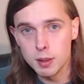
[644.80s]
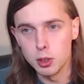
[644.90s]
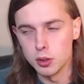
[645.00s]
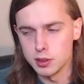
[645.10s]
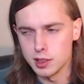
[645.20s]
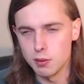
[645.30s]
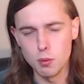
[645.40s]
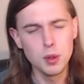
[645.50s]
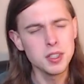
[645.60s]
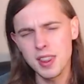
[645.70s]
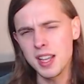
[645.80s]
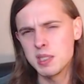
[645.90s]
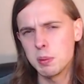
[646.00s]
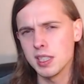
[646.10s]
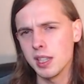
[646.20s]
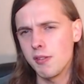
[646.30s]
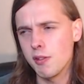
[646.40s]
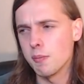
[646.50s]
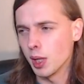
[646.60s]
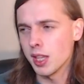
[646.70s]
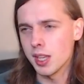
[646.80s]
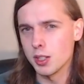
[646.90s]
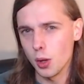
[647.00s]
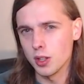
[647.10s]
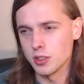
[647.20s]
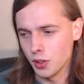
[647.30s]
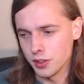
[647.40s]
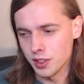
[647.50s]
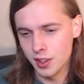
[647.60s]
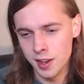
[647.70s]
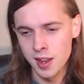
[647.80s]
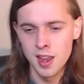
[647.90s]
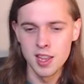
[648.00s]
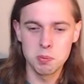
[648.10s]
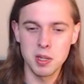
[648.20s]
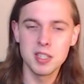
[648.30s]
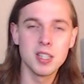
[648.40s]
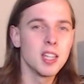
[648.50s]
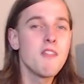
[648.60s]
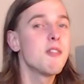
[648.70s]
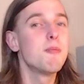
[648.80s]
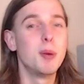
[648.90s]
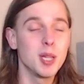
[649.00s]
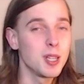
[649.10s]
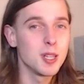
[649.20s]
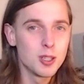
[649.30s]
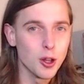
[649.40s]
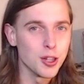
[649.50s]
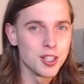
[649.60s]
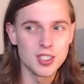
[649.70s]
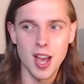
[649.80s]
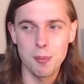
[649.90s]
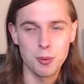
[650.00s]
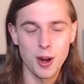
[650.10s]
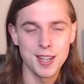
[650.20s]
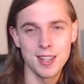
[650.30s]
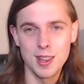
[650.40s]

balloons, then what did they spend $11 billion on? Did they spend $11 billion upgrading